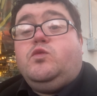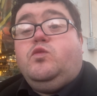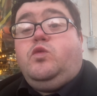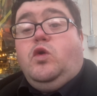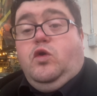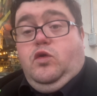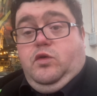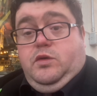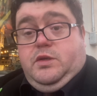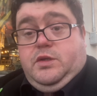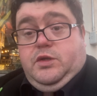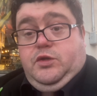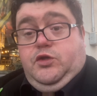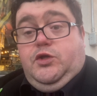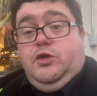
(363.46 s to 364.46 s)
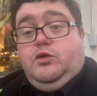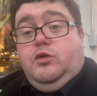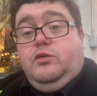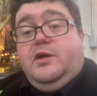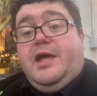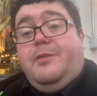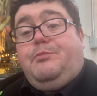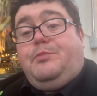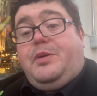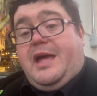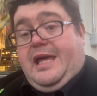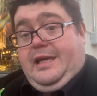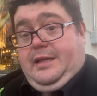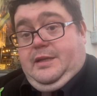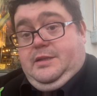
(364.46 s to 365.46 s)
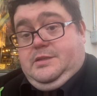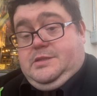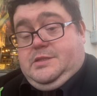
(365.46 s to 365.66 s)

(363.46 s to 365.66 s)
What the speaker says: work, you don't get paid.